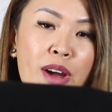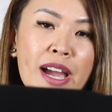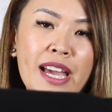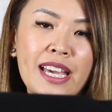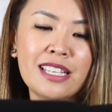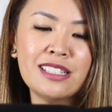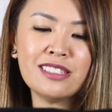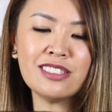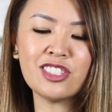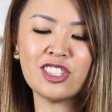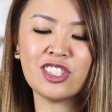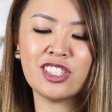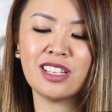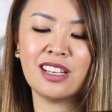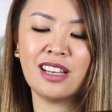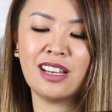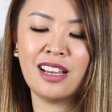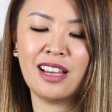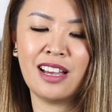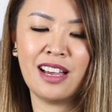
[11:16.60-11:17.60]
Range.
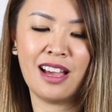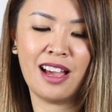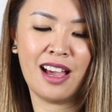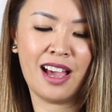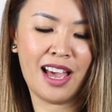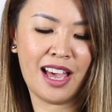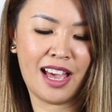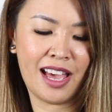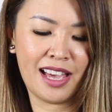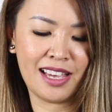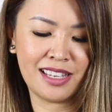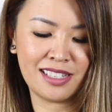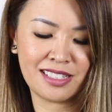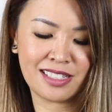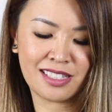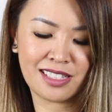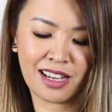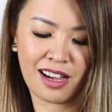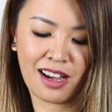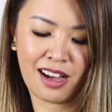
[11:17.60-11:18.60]

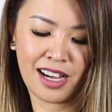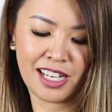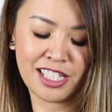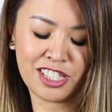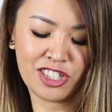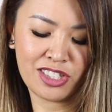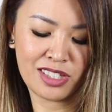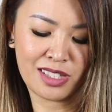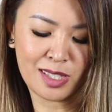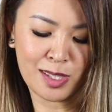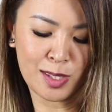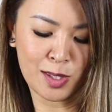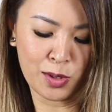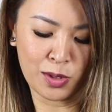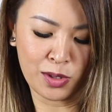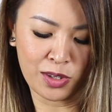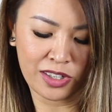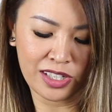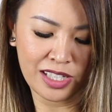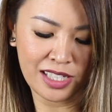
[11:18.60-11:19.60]
And I just
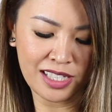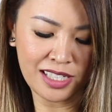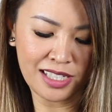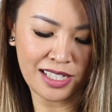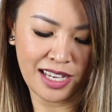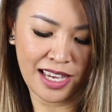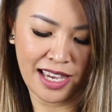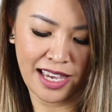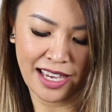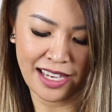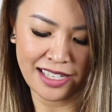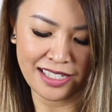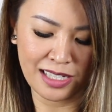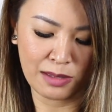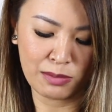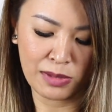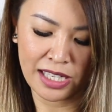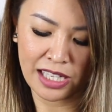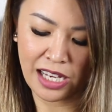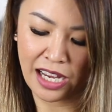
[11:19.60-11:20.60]
saw it and
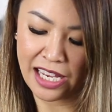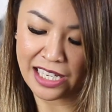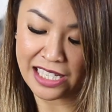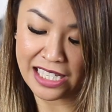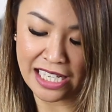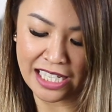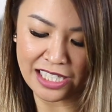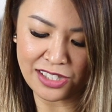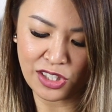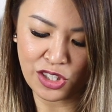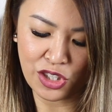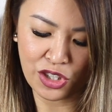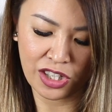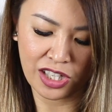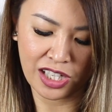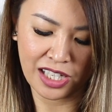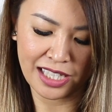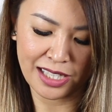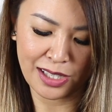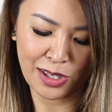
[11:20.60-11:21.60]
I'm like, I need to
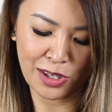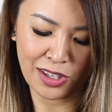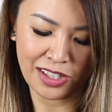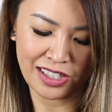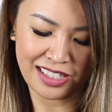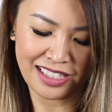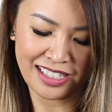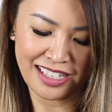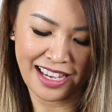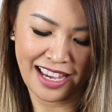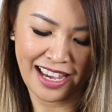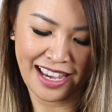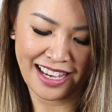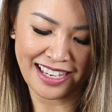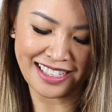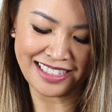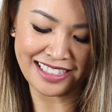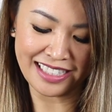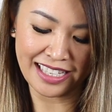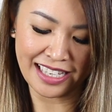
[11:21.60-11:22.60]
try it on.
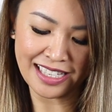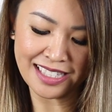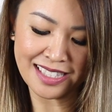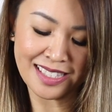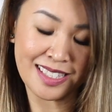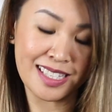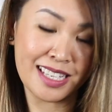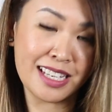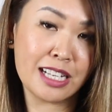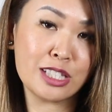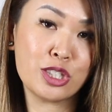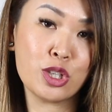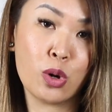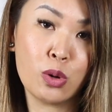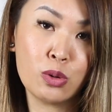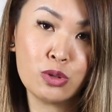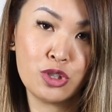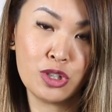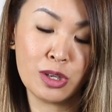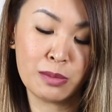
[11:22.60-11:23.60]
And yes, see, I
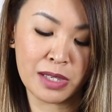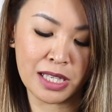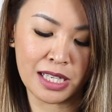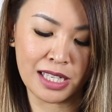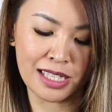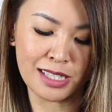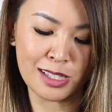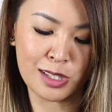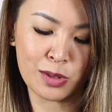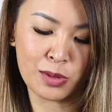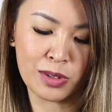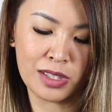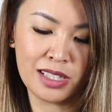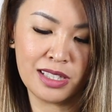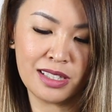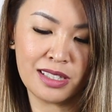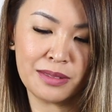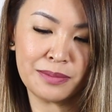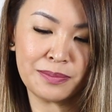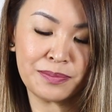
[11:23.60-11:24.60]
told you I'm getting into
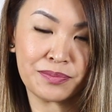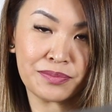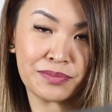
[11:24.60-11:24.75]
it.